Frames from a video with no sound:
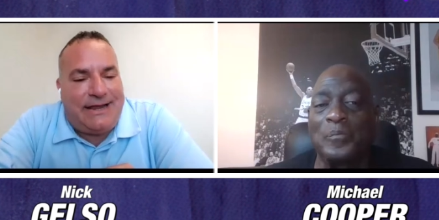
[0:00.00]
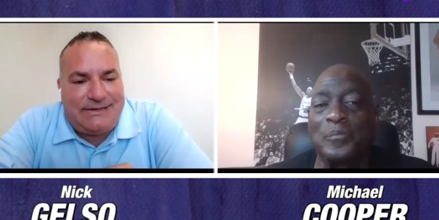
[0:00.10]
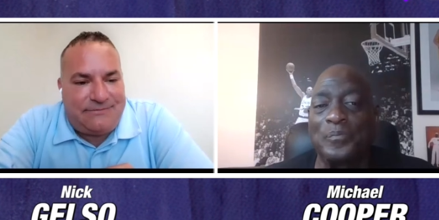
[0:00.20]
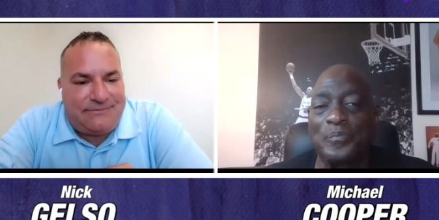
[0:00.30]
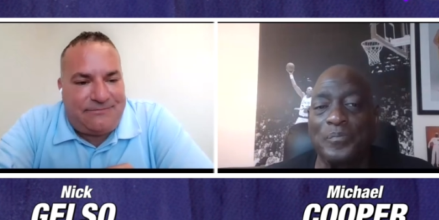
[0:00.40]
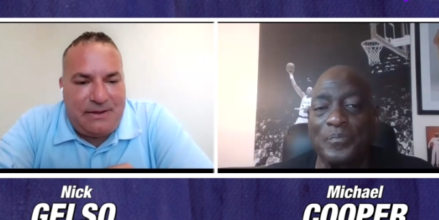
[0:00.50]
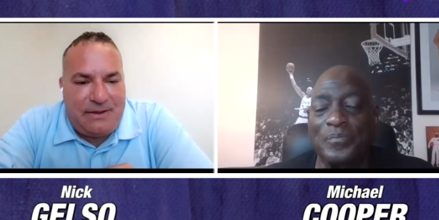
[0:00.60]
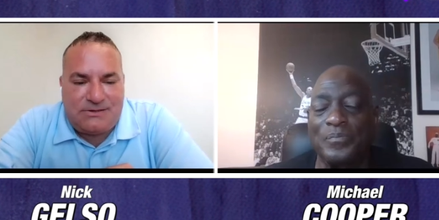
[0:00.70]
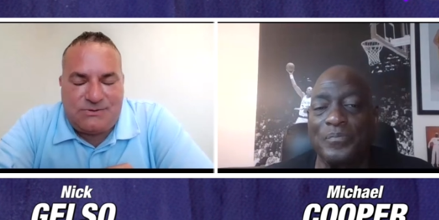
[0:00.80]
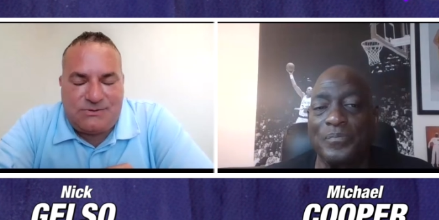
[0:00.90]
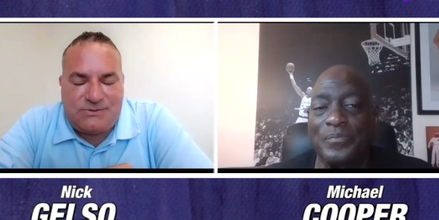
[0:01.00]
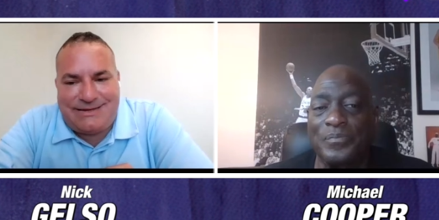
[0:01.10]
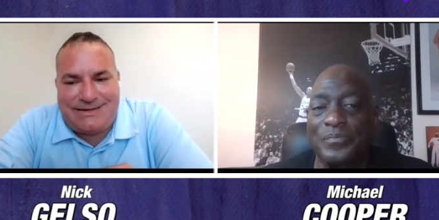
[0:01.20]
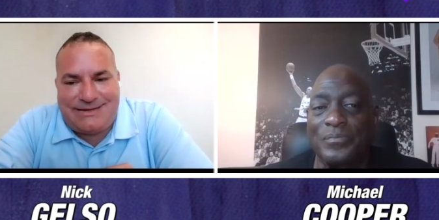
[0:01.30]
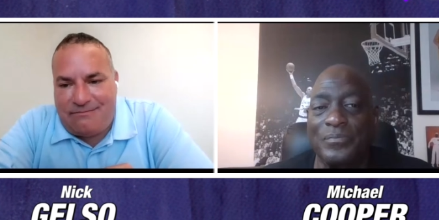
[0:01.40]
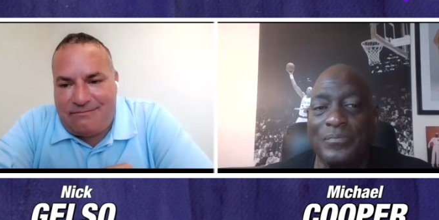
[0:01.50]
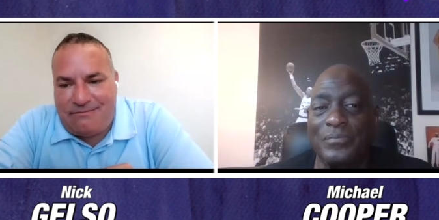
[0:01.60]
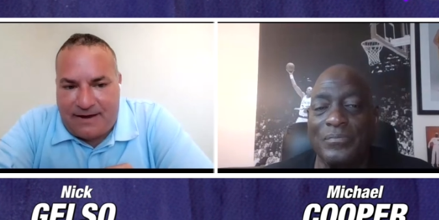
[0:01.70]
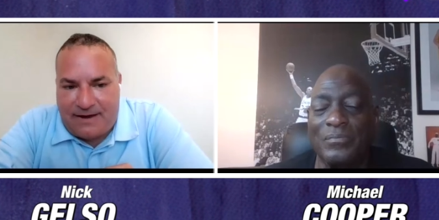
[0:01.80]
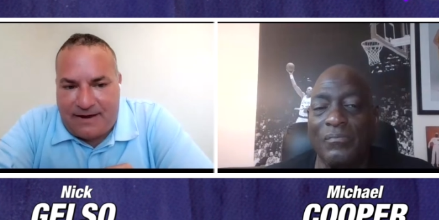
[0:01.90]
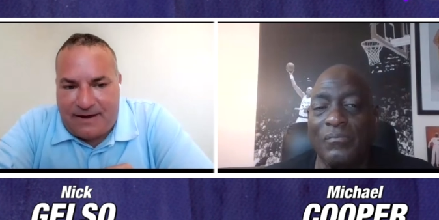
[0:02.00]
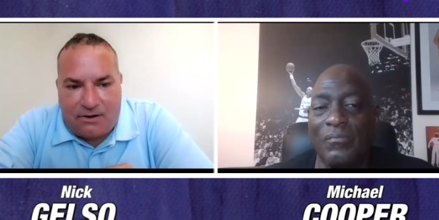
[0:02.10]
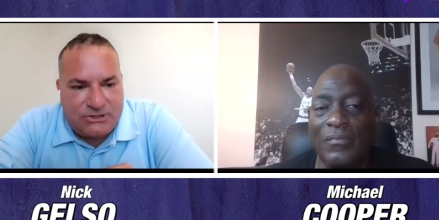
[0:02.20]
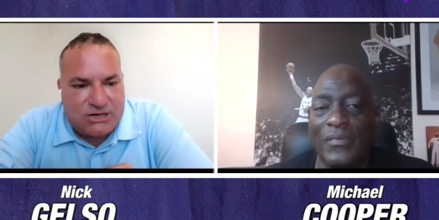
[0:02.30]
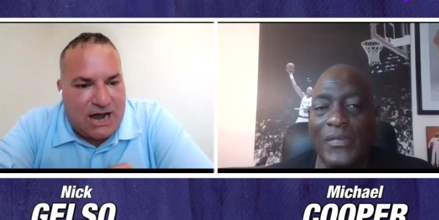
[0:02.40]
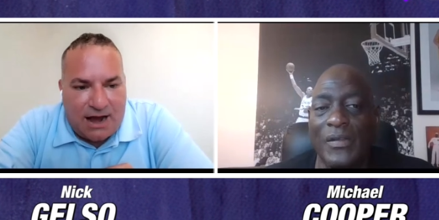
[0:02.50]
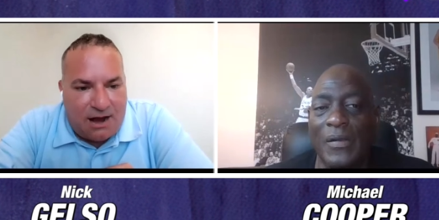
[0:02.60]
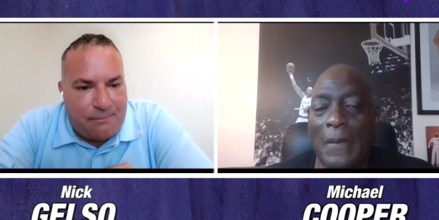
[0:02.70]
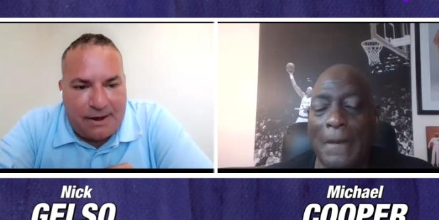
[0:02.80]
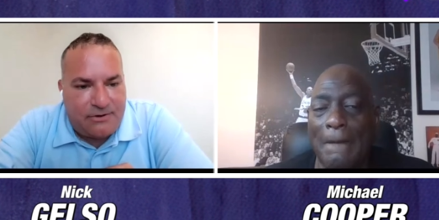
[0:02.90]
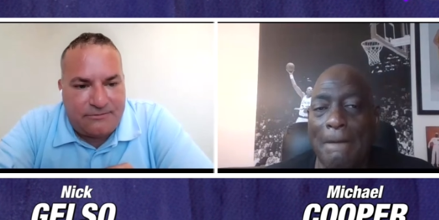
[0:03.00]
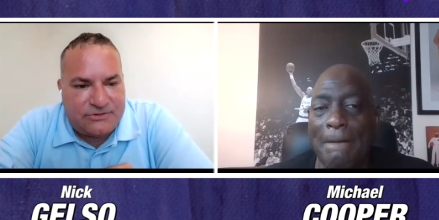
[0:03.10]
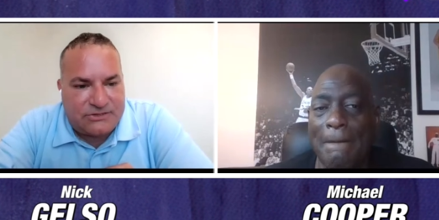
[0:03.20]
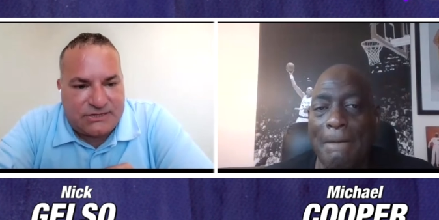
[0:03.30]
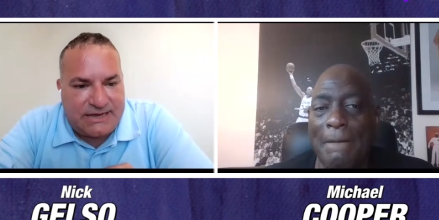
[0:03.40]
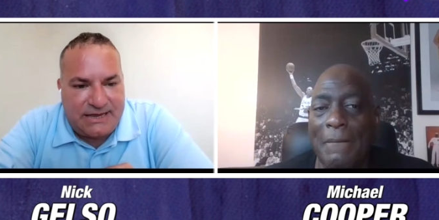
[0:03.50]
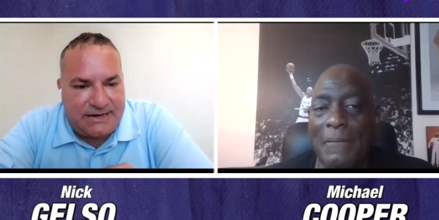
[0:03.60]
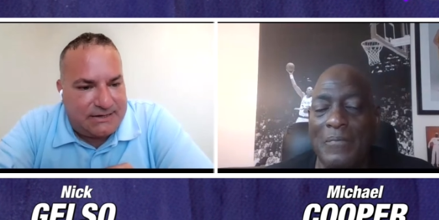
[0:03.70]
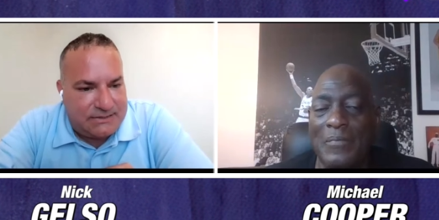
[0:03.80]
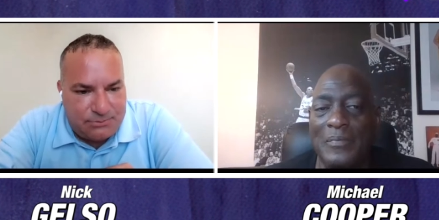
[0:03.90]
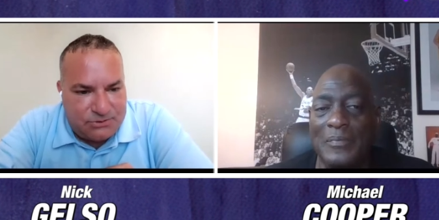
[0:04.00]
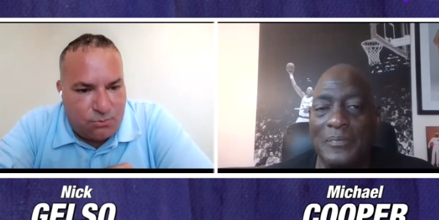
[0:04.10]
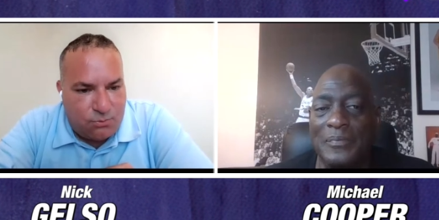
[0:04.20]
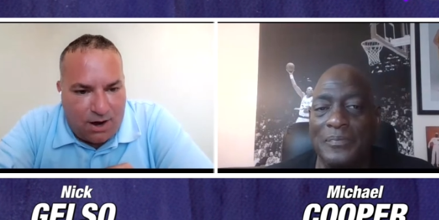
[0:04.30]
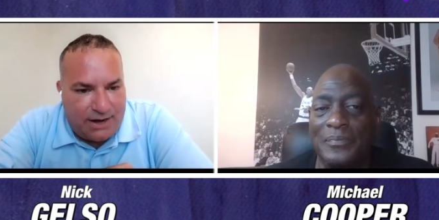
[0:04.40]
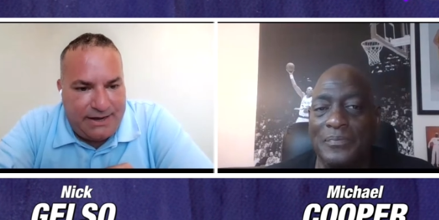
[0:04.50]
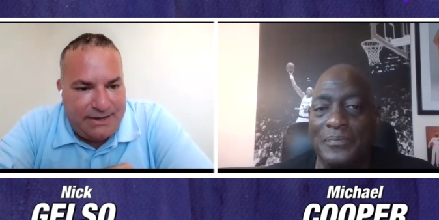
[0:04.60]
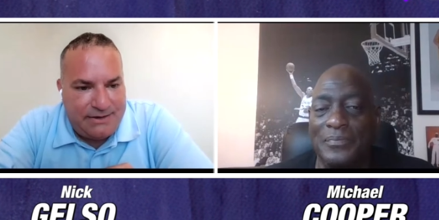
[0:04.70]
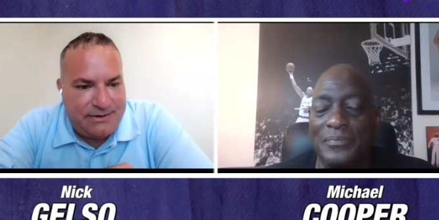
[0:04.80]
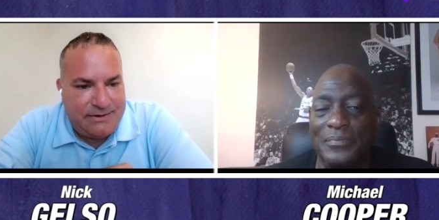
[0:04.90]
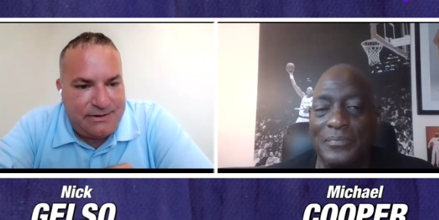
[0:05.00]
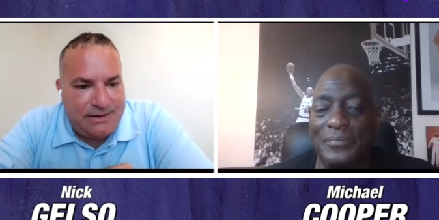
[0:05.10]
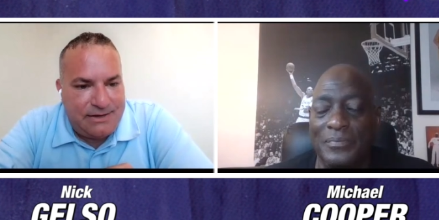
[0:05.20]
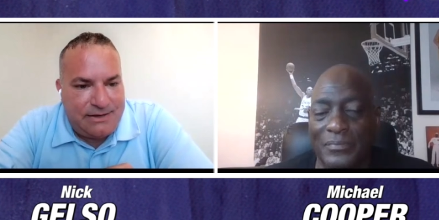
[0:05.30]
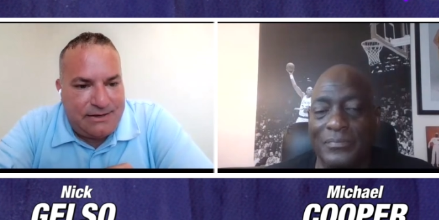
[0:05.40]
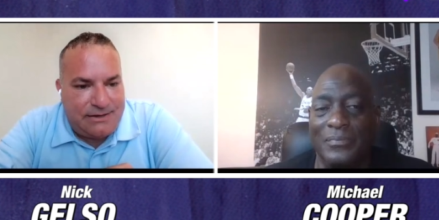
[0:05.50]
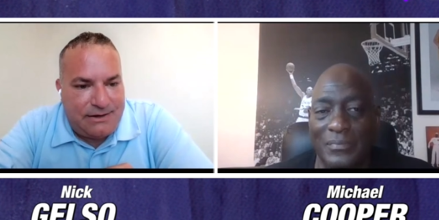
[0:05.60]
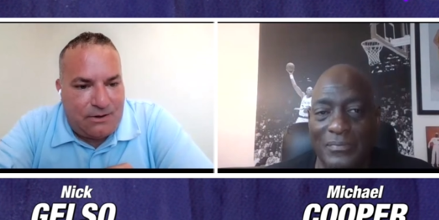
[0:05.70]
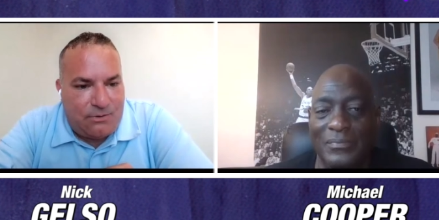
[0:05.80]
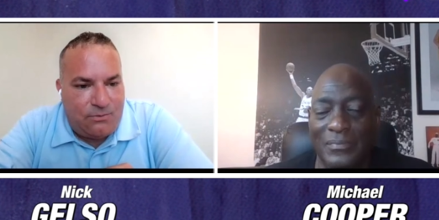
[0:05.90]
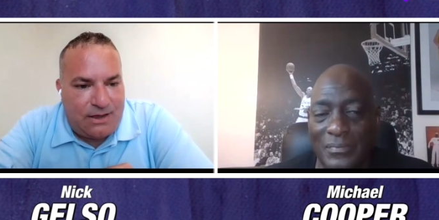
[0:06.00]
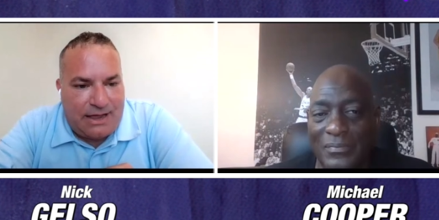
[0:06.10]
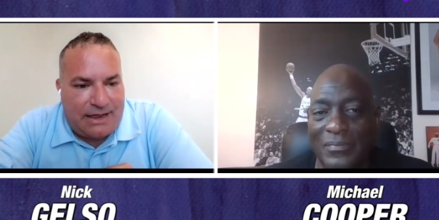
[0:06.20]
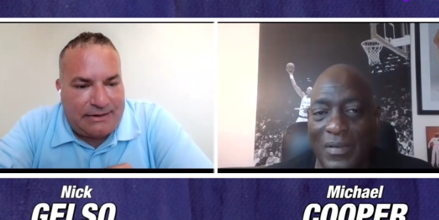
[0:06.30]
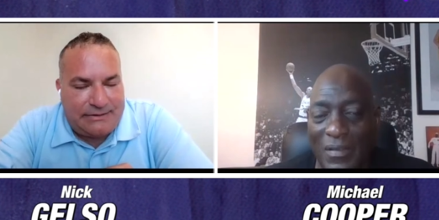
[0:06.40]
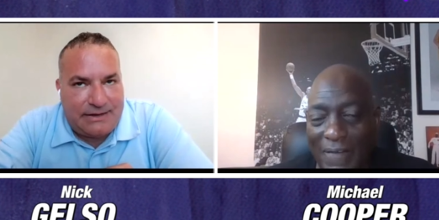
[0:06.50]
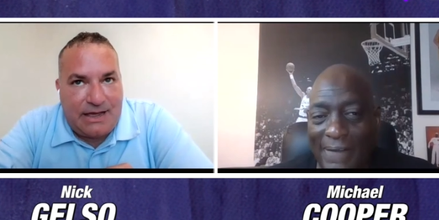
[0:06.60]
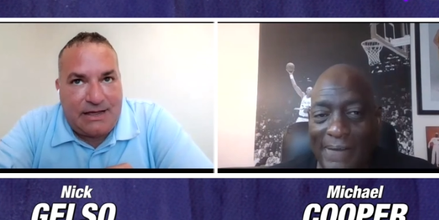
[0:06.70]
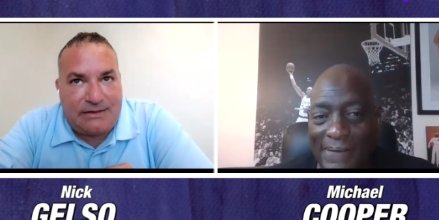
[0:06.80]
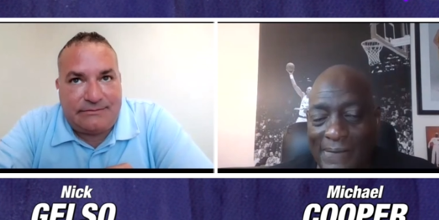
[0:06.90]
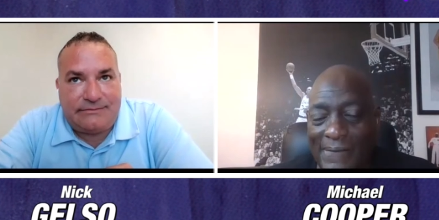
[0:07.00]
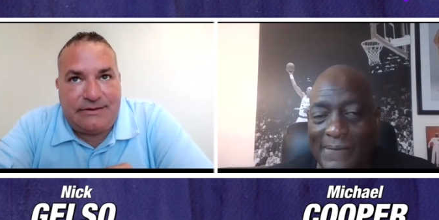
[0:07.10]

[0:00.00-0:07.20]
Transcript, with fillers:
Speaker 1: of easy for me, and it's it's not even fair. He just got on my nerves as a kid because he was so whiny, you know. And uh,